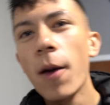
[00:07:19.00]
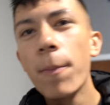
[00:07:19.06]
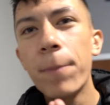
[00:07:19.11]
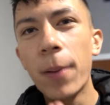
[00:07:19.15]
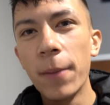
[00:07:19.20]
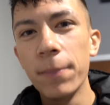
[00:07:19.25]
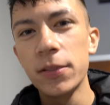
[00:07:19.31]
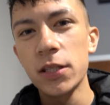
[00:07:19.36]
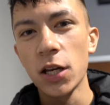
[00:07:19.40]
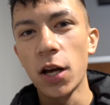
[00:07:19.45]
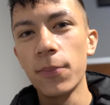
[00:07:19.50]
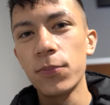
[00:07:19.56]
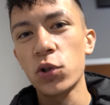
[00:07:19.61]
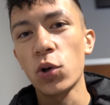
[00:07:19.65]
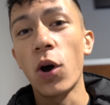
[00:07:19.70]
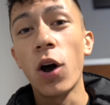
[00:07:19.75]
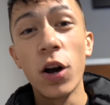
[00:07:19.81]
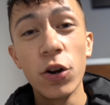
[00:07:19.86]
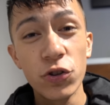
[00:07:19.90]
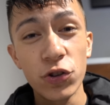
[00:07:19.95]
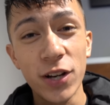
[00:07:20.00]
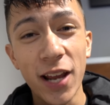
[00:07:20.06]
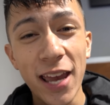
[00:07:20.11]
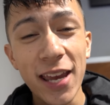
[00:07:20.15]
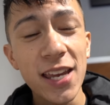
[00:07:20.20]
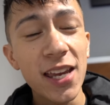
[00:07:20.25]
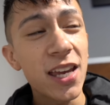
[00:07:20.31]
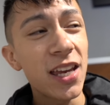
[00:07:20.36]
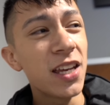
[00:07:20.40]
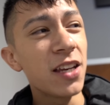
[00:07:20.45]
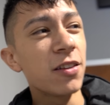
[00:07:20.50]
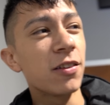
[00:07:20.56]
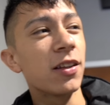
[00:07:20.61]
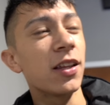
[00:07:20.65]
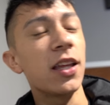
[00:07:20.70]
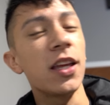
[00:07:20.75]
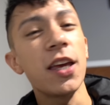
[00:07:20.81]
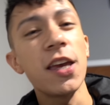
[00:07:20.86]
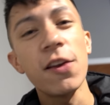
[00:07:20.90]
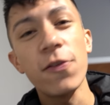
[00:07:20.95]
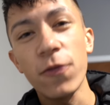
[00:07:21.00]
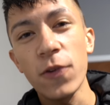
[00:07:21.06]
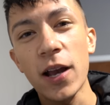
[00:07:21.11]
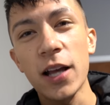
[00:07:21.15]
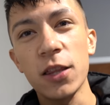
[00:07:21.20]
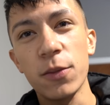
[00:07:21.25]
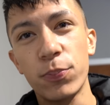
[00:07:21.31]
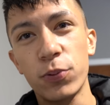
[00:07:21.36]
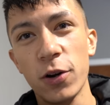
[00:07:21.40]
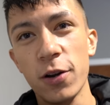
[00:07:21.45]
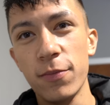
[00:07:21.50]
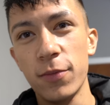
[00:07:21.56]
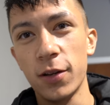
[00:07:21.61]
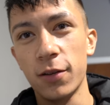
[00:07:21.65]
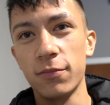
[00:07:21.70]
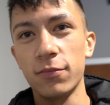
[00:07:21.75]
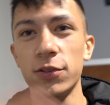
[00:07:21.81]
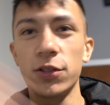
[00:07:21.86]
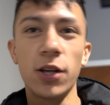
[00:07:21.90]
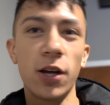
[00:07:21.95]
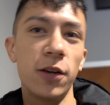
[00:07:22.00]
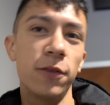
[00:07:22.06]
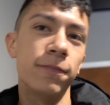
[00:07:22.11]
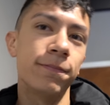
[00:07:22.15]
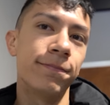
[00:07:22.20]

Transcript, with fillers: have bumped it up to 180 if we had the premium. So,